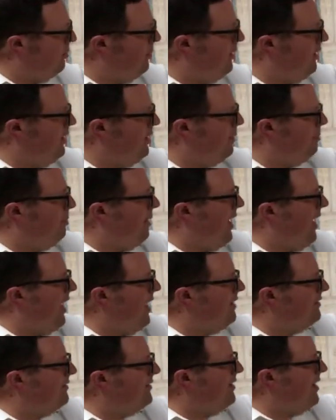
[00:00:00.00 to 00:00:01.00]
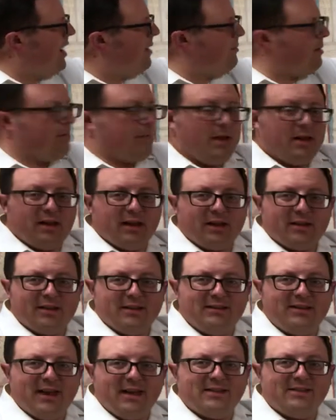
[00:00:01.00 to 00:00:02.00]
here past Yam the
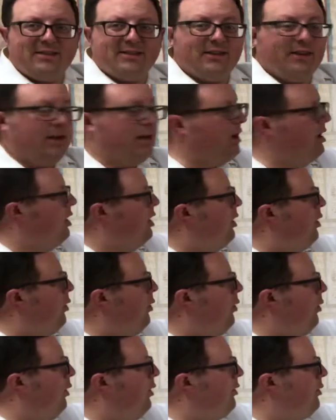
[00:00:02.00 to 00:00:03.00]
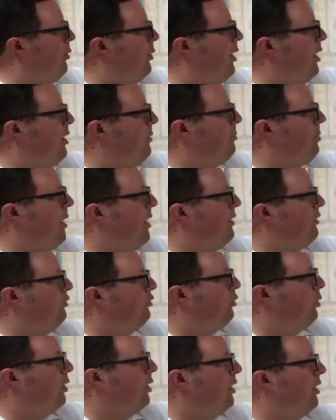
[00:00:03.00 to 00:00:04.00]
Dead Sea, all the way by
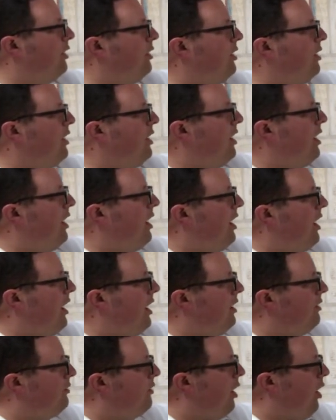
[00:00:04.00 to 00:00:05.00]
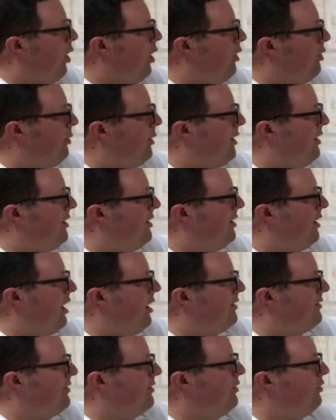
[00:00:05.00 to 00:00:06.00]
Jordan, all the way here
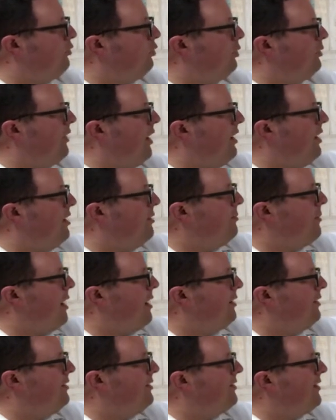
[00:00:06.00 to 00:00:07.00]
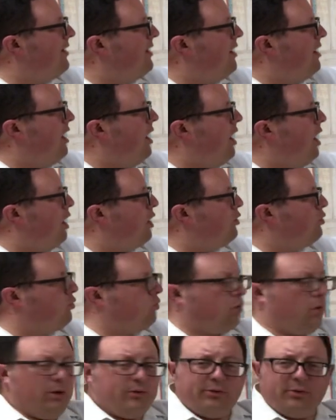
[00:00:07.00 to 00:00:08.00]
onto the Jordanian mountains,
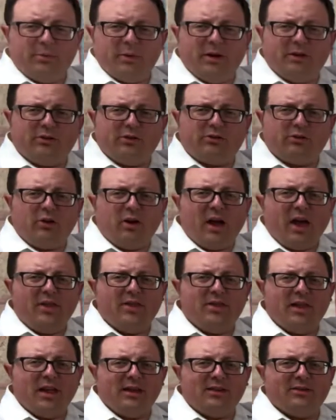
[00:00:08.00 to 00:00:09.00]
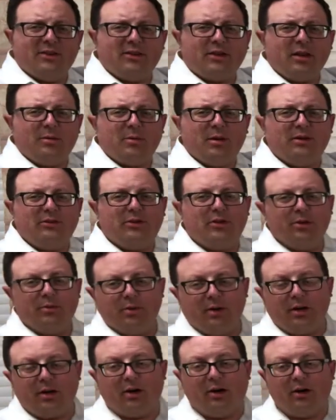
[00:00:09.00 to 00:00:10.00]
across from Eretz Israel, and then took them into
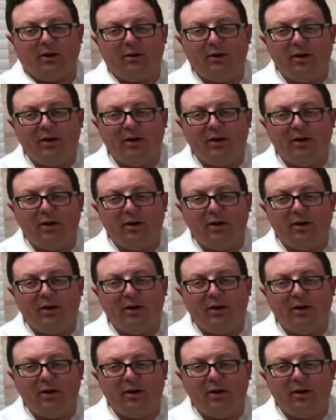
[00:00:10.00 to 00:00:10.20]
Yericho.